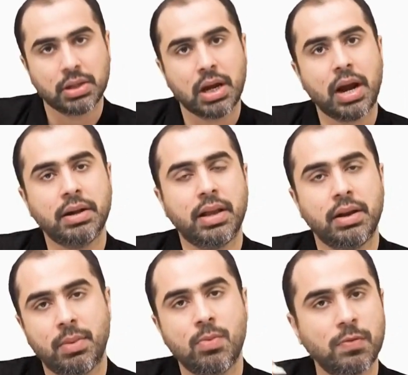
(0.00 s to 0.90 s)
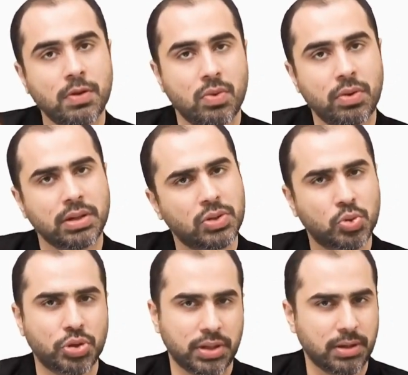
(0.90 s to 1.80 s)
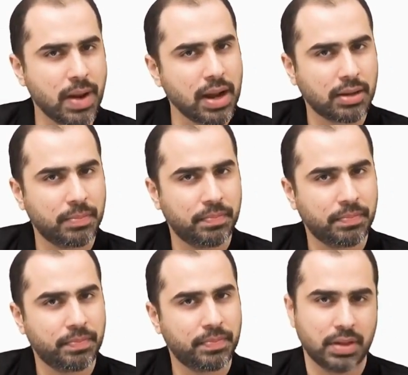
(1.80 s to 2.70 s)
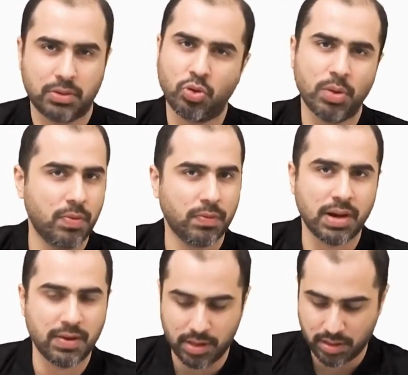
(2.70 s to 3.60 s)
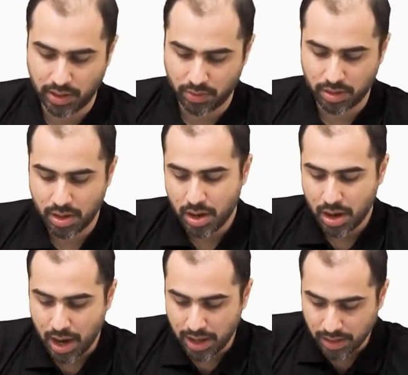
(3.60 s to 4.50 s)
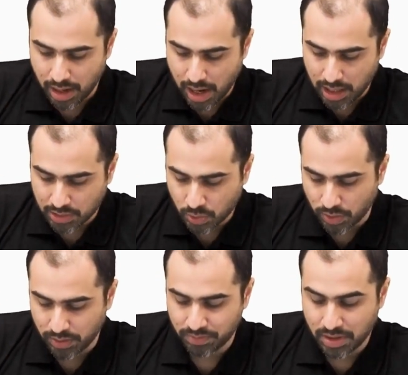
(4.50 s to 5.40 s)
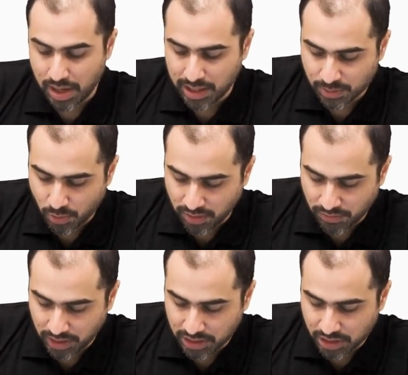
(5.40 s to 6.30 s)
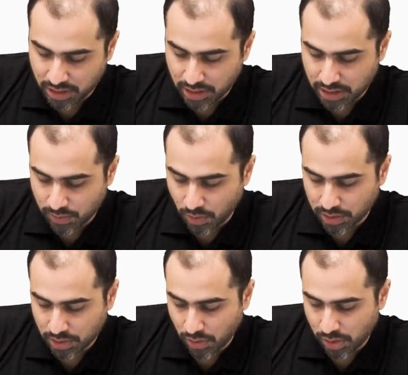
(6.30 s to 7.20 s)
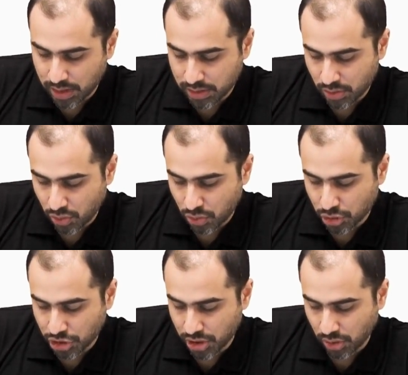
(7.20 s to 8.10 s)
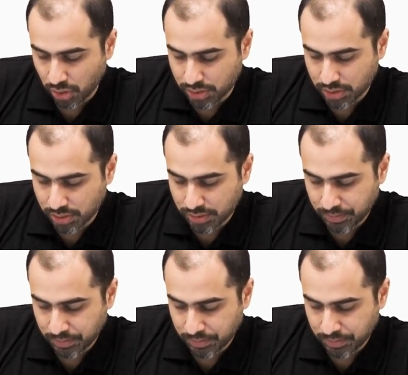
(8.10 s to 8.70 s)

and then remove the node and suture it back to remove the level 3 node. And the last one, the last modification is what is called as Auchincloss.